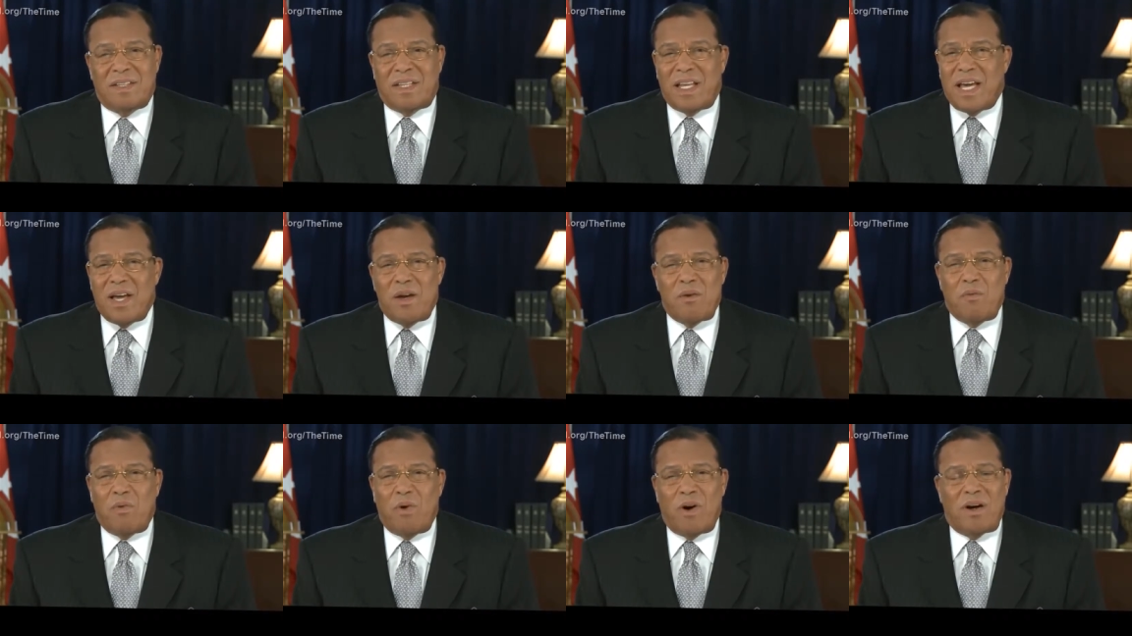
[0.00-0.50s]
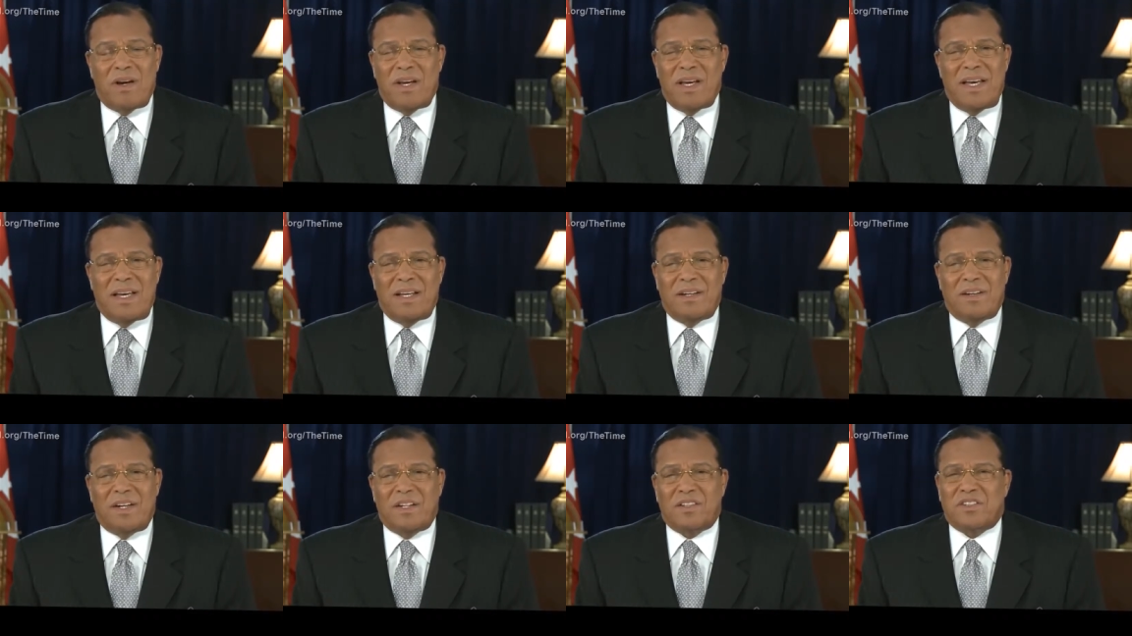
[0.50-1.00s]
They were
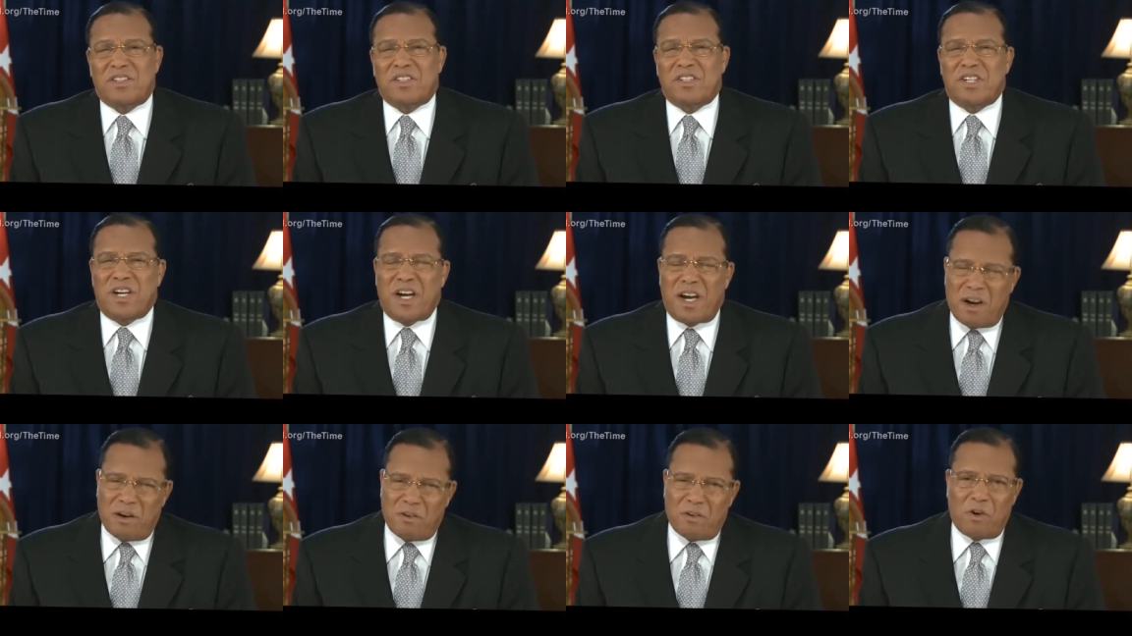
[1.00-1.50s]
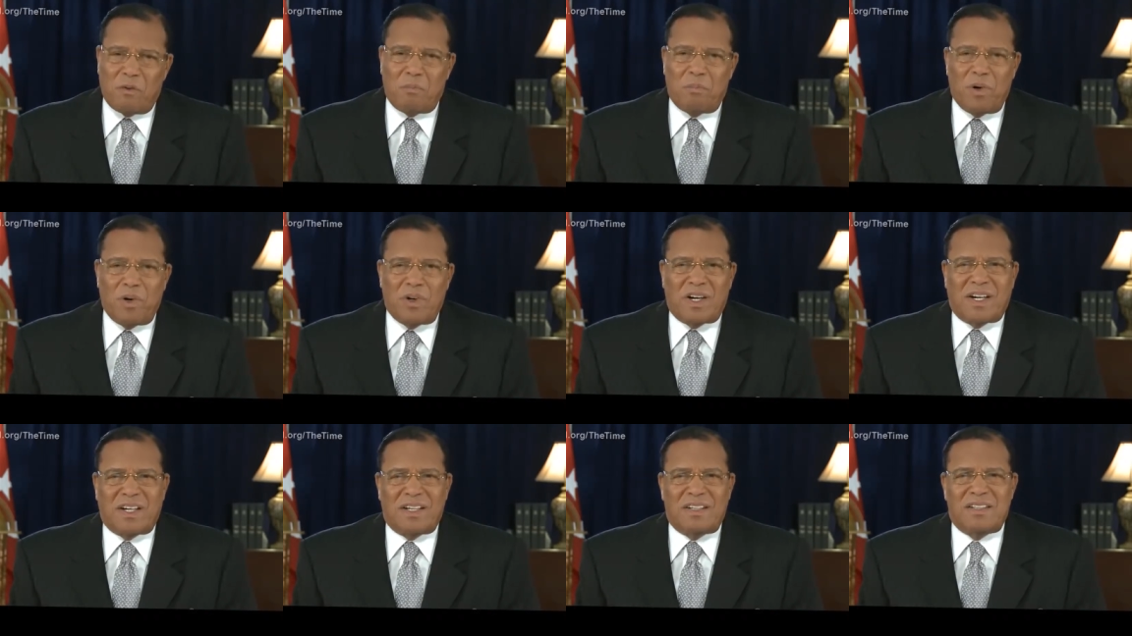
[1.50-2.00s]
in a
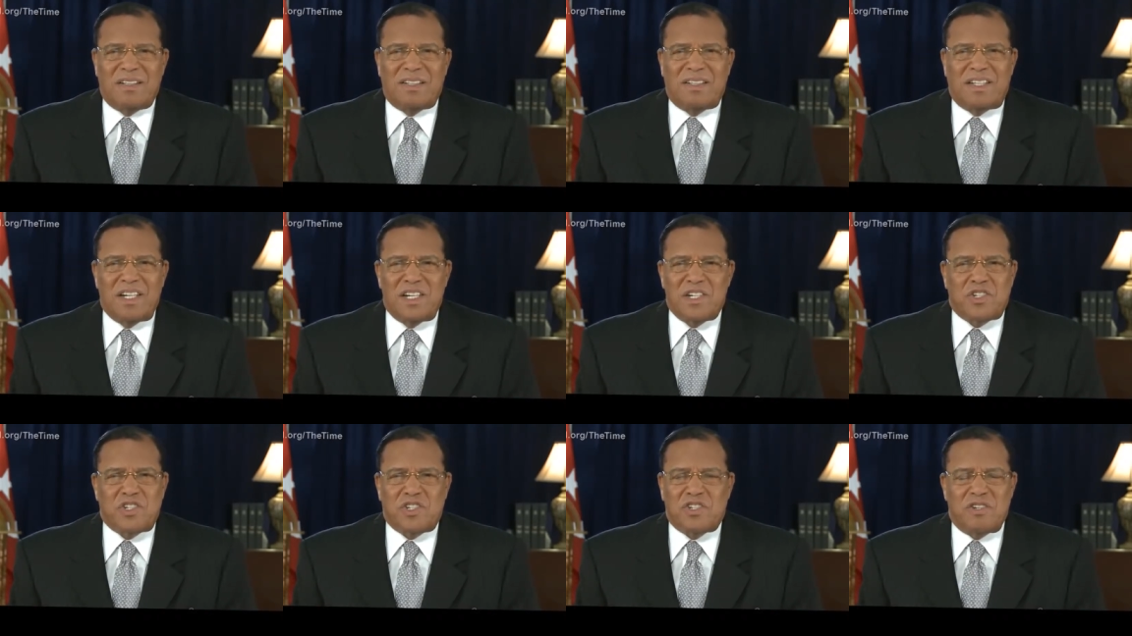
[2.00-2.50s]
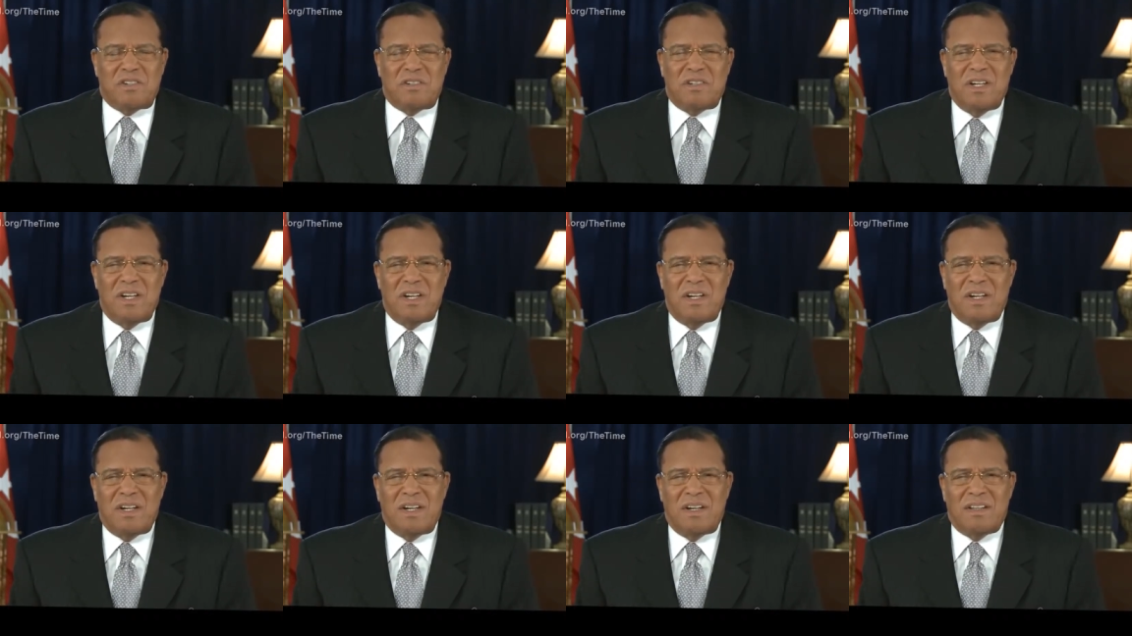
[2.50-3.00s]
terrible
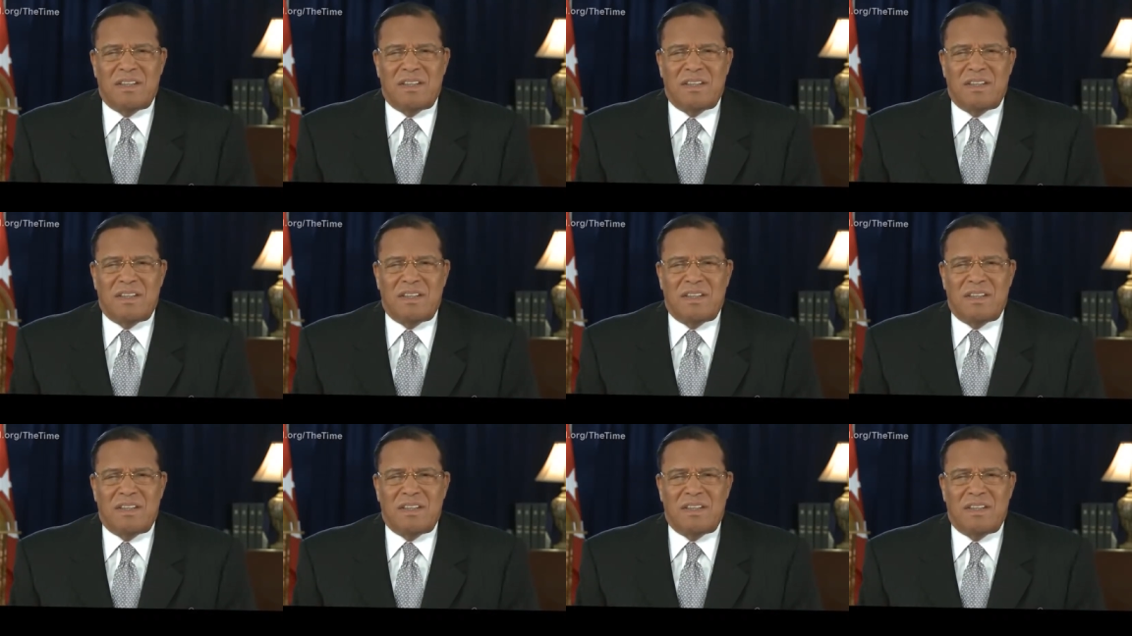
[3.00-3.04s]
condition.